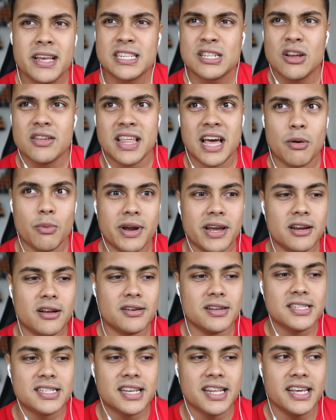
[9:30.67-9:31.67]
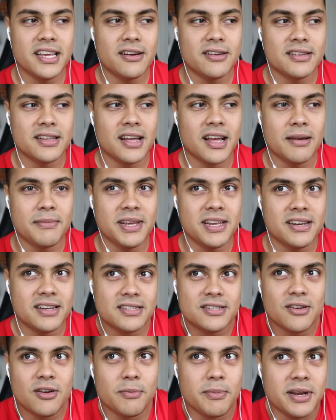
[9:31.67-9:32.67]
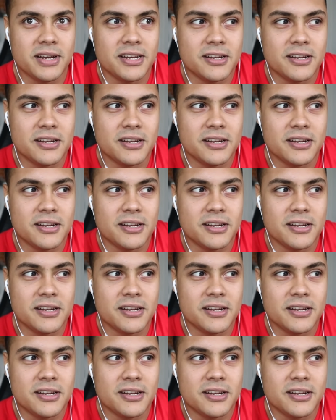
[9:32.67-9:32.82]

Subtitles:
It's not that weird, honestly. I mean, it's not a big